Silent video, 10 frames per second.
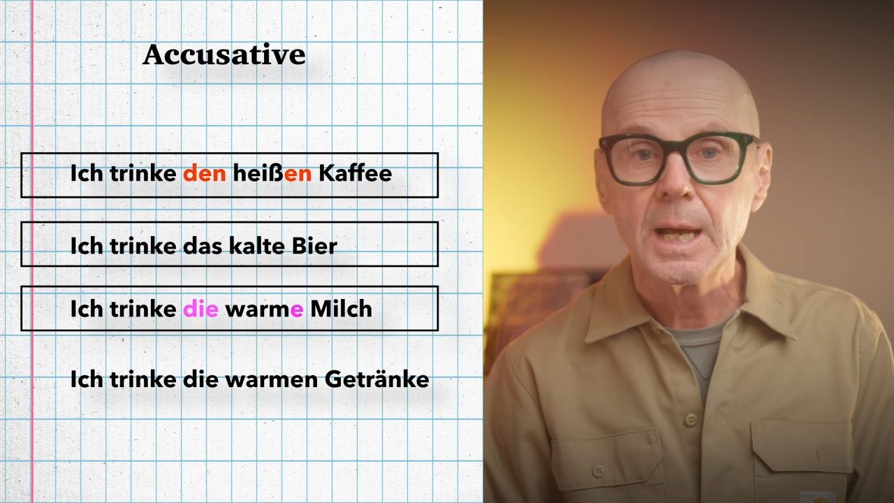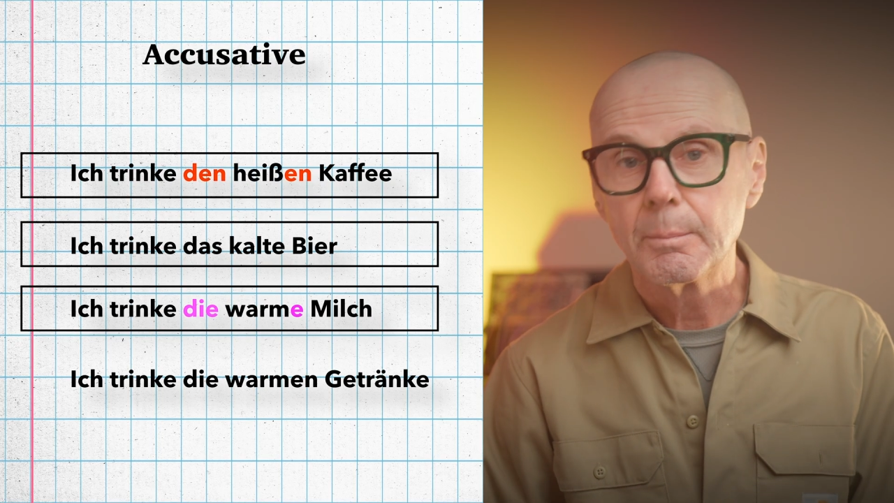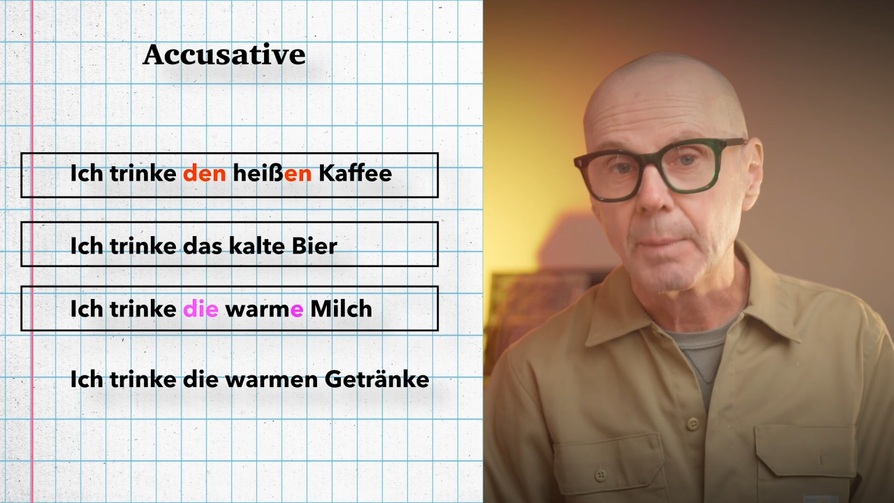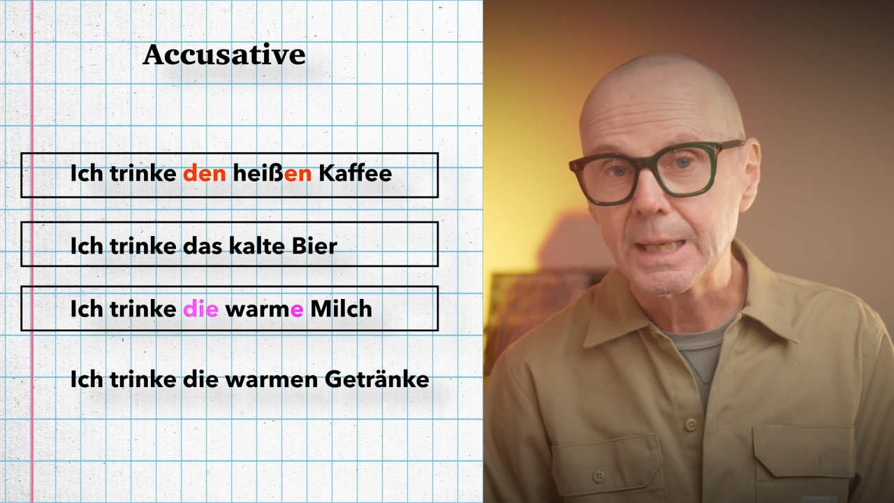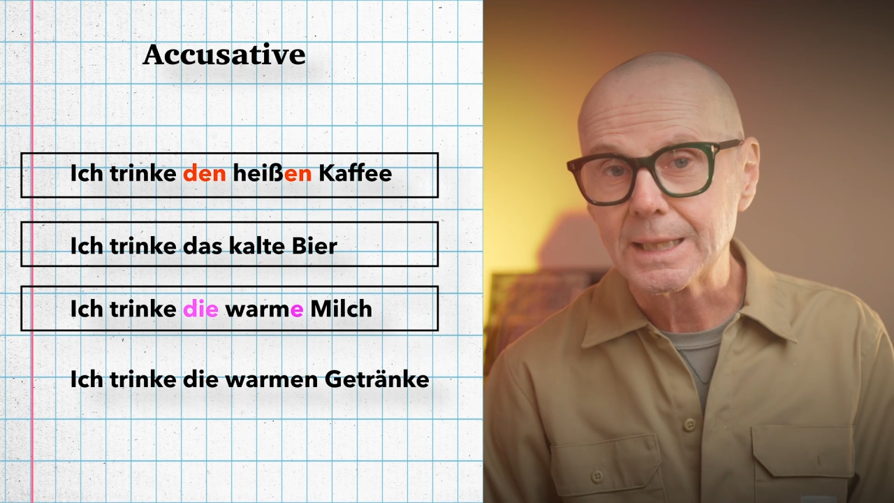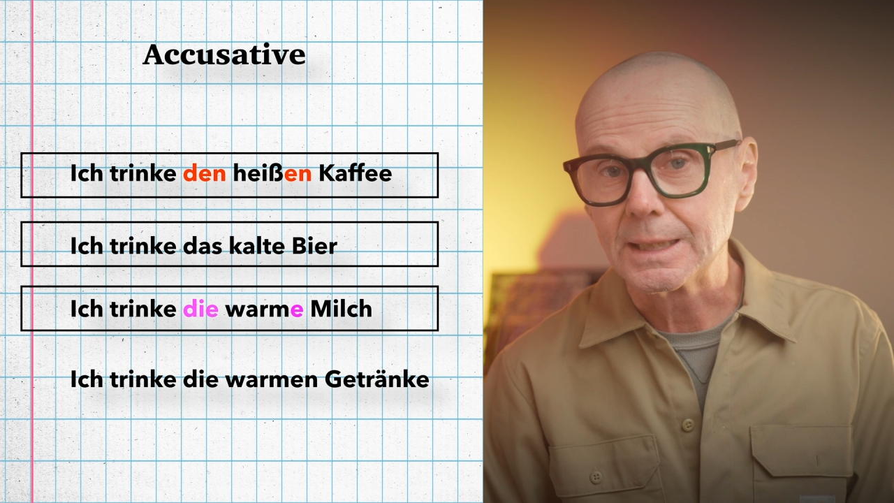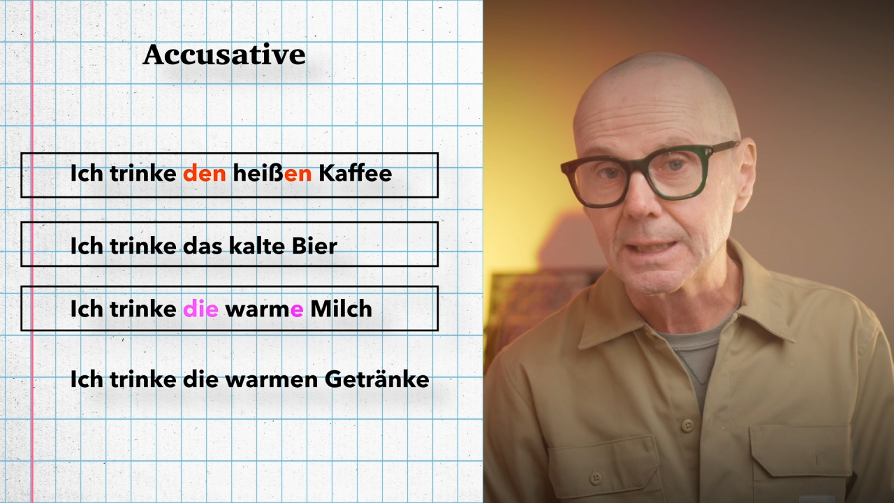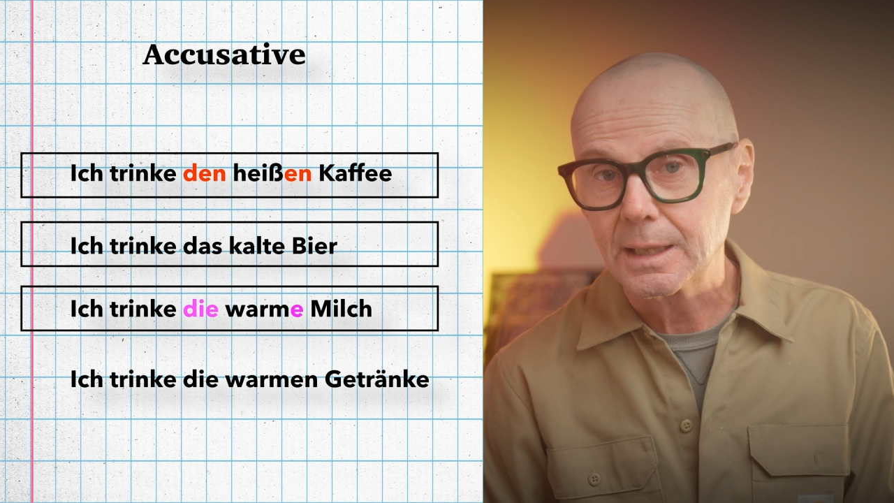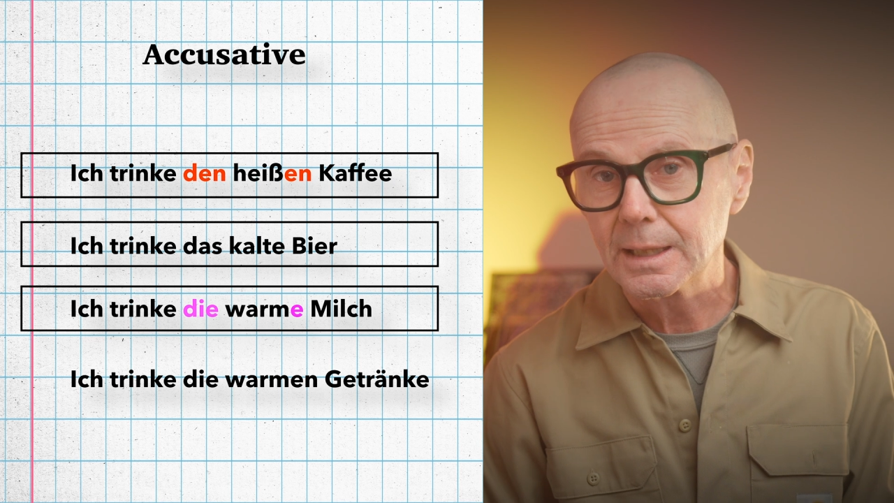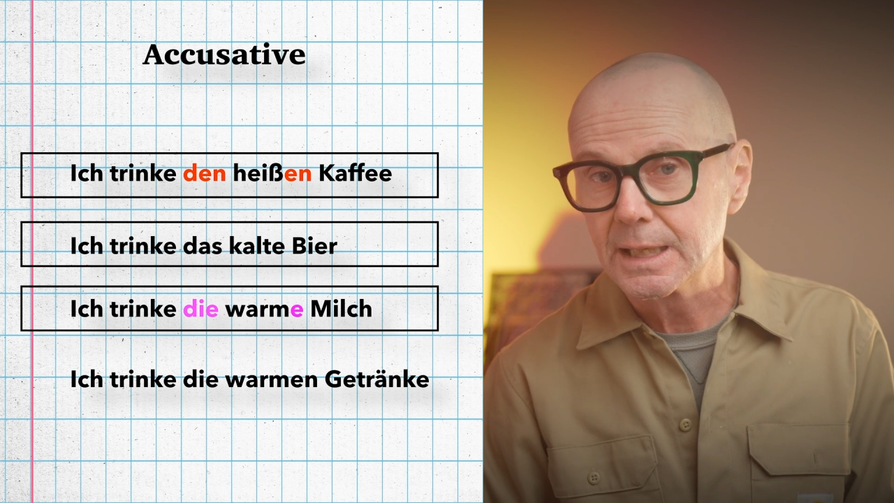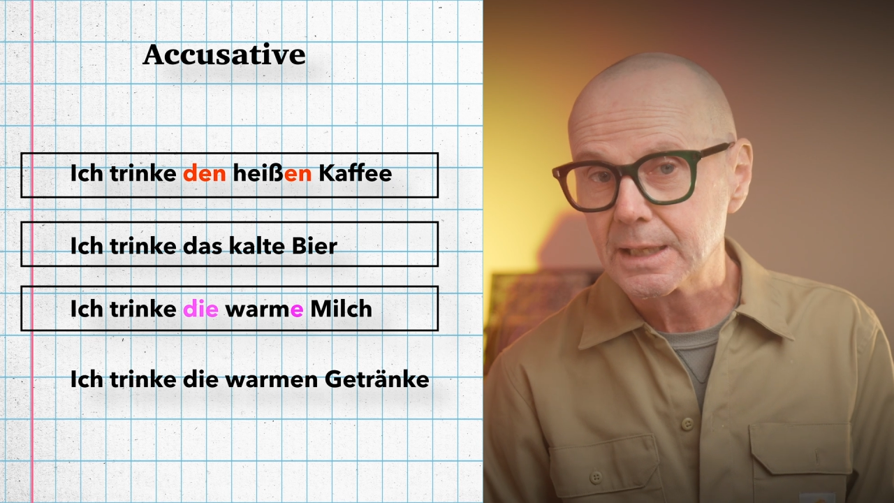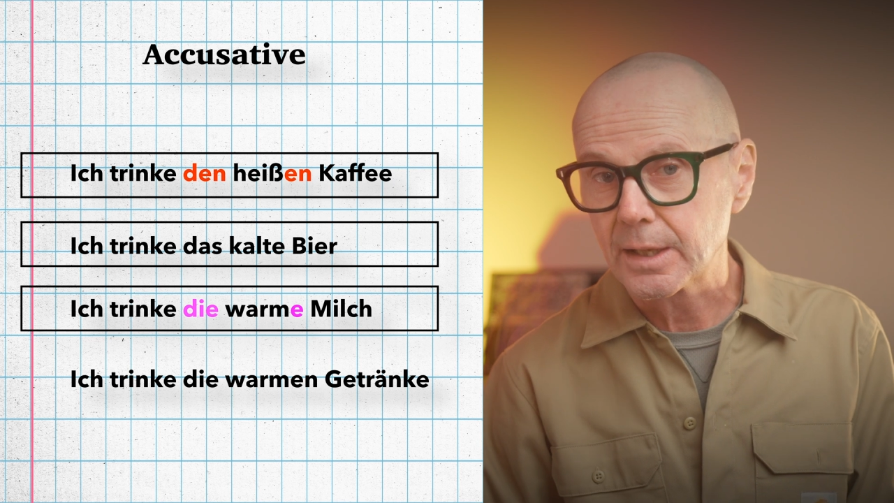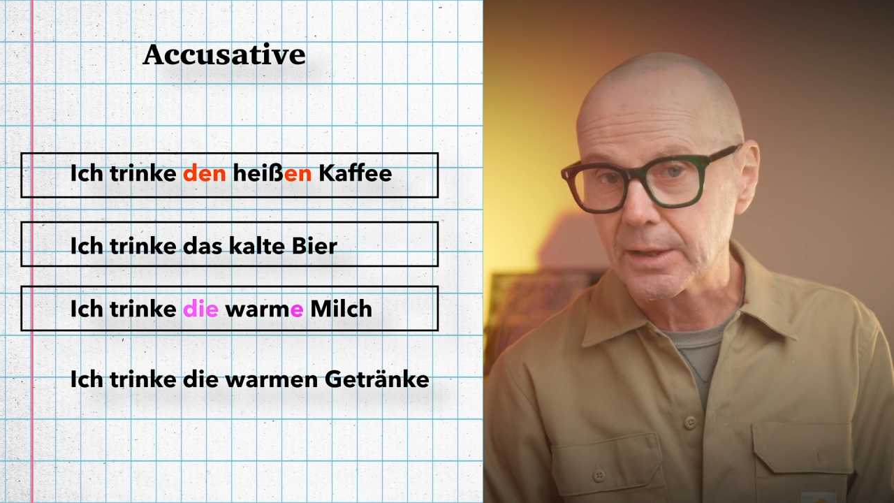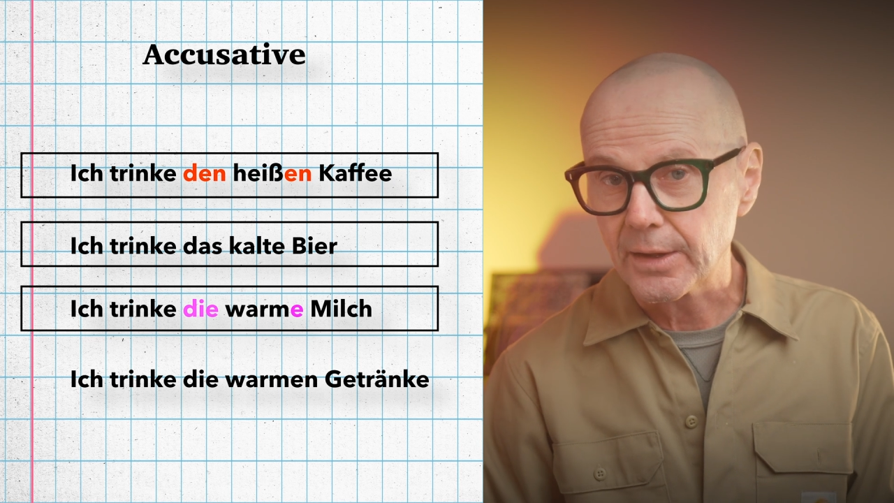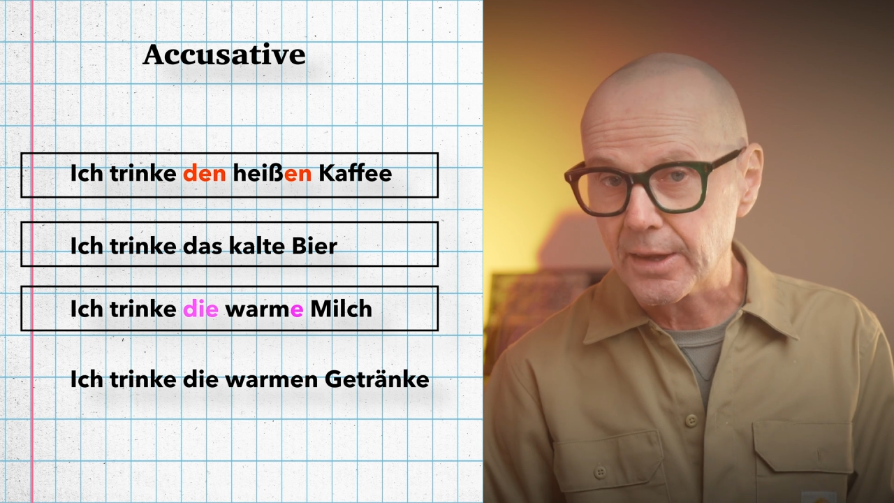make it clear that